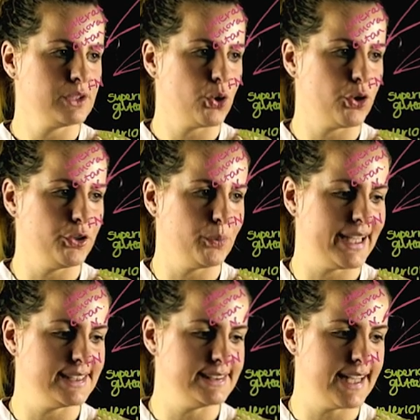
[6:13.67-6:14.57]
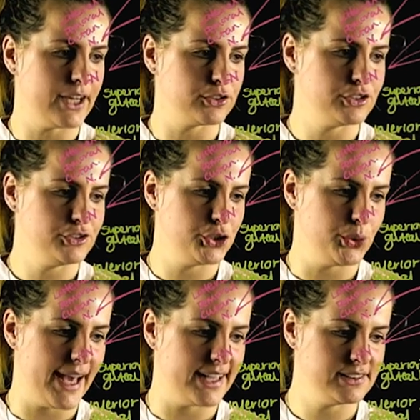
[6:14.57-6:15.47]
all the way down to
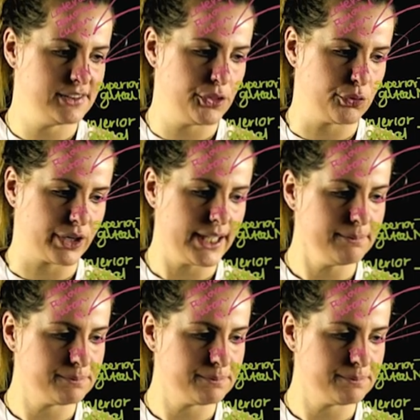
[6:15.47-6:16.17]
S3,